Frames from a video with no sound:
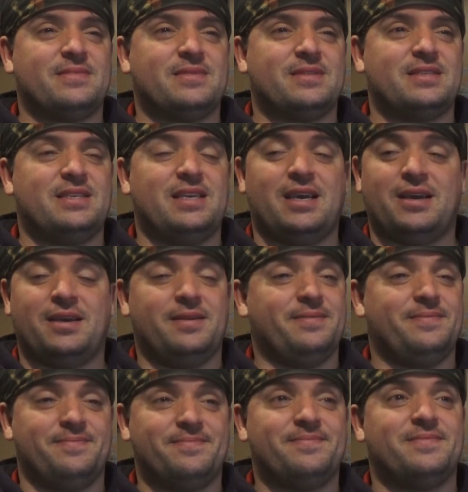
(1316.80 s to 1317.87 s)
yeah,
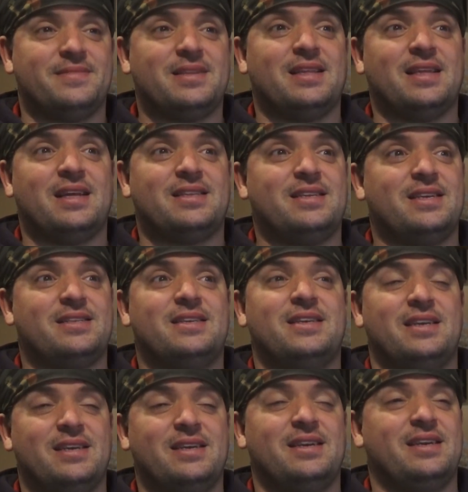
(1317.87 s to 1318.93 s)
that's it.
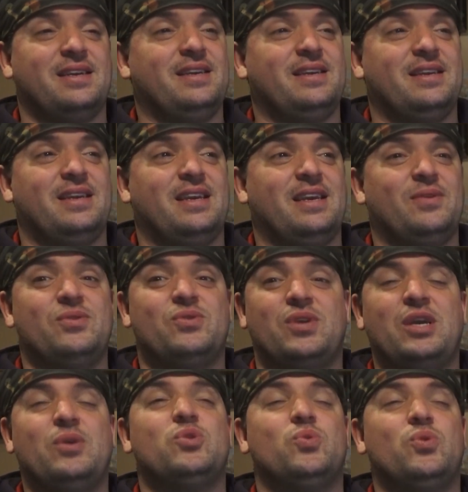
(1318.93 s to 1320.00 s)
He was
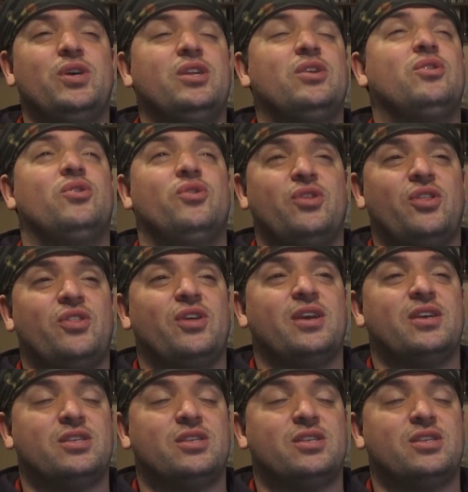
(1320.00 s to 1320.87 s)
working on other things